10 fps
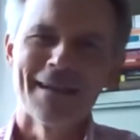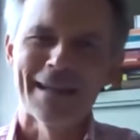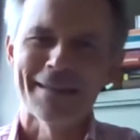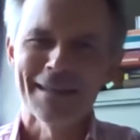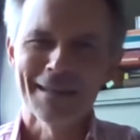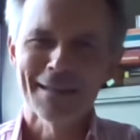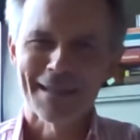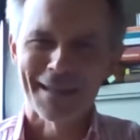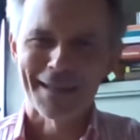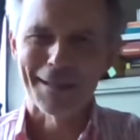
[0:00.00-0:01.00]
I think
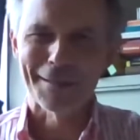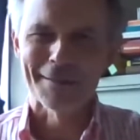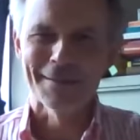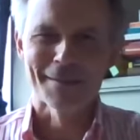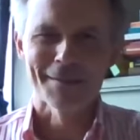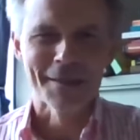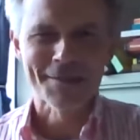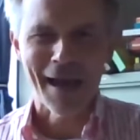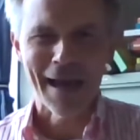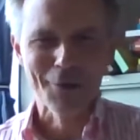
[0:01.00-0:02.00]
uh, the, the,
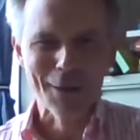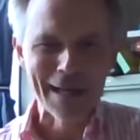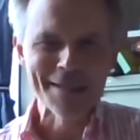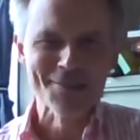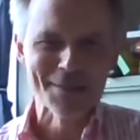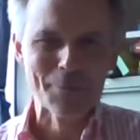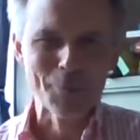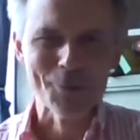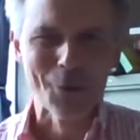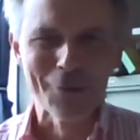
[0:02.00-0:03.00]
China relationship
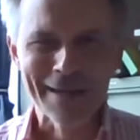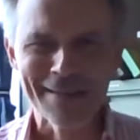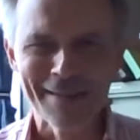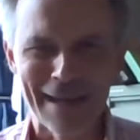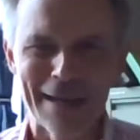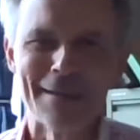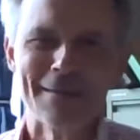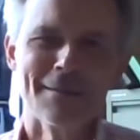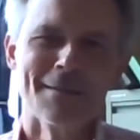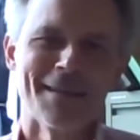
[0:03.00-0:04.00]
was already there
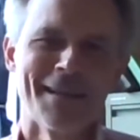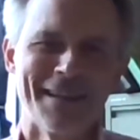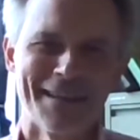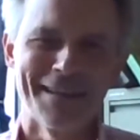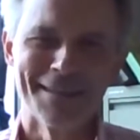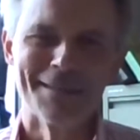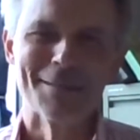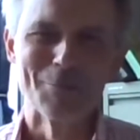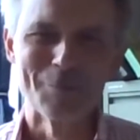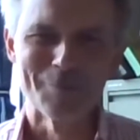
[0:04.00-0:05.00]
uh,
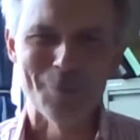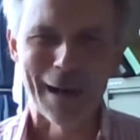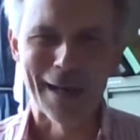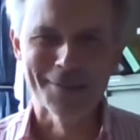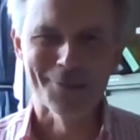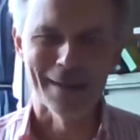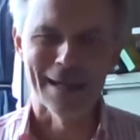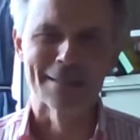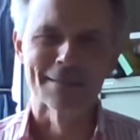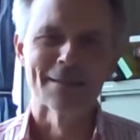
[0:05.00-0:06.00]
prior to
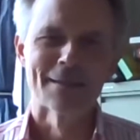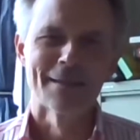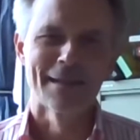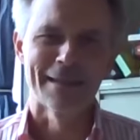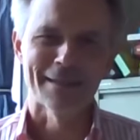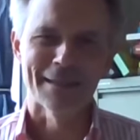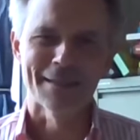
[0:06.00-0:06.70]
that. I think